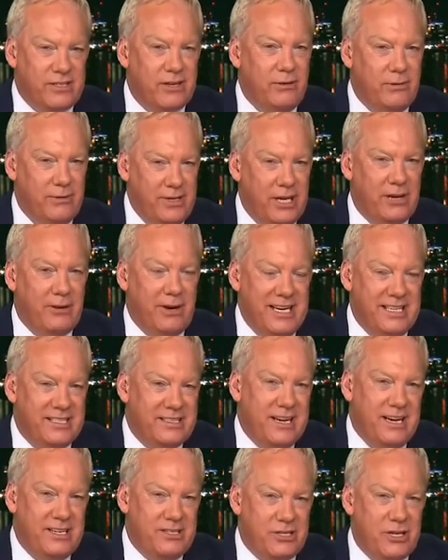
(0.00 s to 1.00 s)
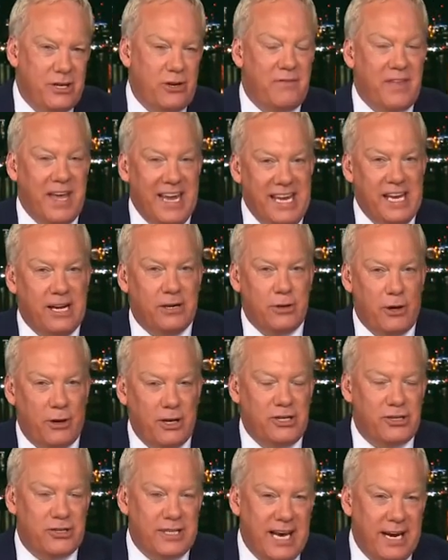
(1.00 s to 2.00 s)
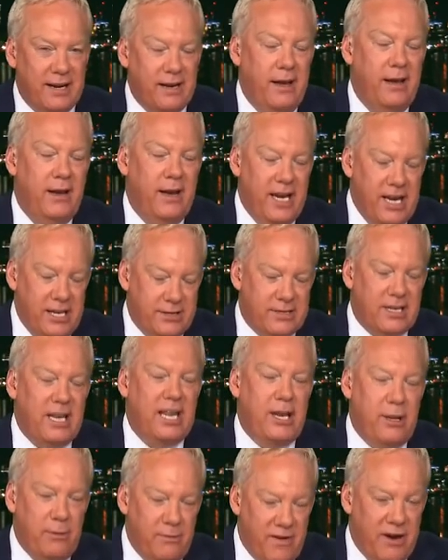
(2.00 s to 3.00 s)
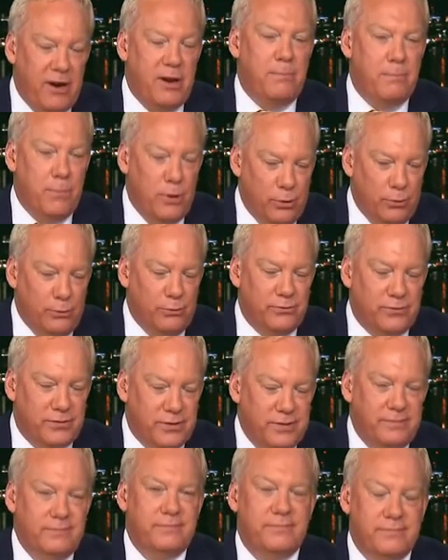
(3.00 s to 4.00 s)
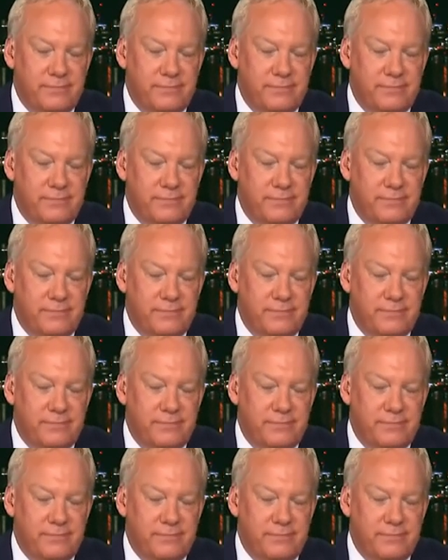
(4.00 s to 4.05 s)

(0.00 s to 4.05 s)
So, you know, it's nice to know that he acknowledged that and he's clearly very moved.